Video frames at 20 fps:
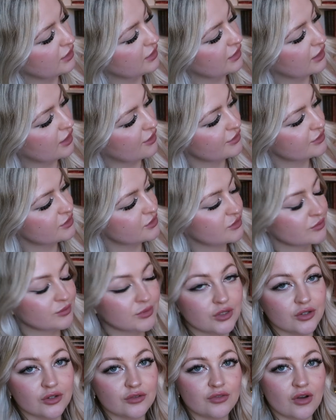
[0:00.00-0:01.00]
like the characters from
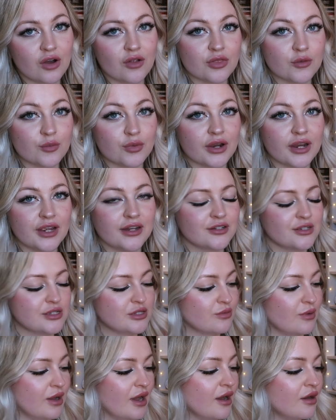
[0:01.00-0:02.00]
Love on the Brain
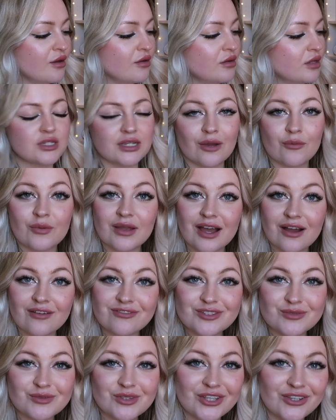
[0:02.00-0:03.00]
as well. So yeah, we have
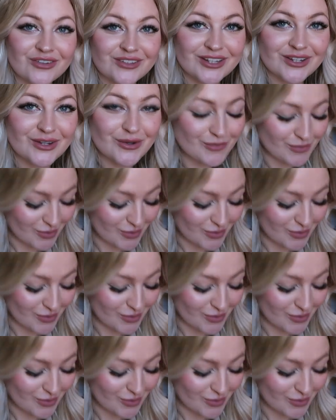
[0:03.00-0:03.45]
some cute little